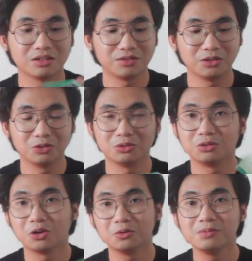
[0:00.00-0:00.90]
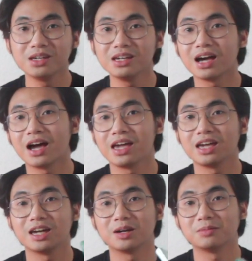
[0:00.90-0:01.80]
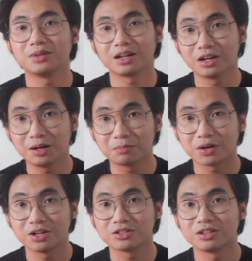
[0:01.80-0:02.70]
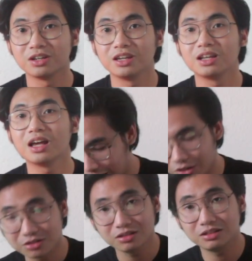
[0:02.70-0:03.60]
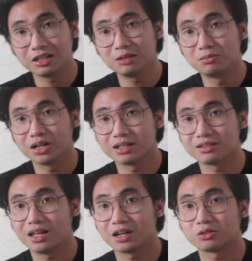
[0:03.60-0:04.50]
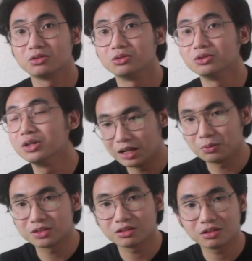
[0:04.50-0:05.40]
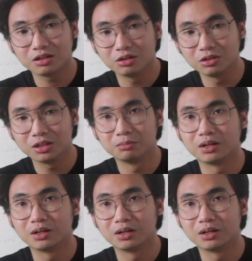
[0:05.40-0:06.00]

if you know me, I am a gum person. I also did bring a snack too. It was a granola